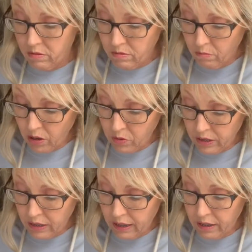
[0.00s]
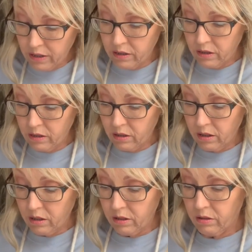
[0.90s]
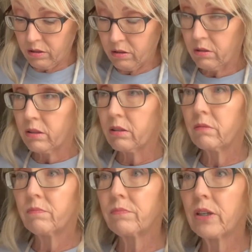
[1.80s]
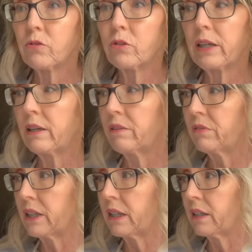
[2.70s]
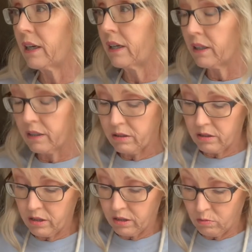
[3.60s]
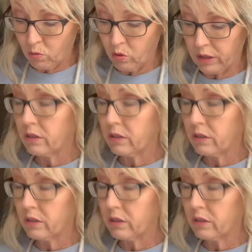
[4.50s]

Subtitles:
blowing eggs yesterday evening and this morning,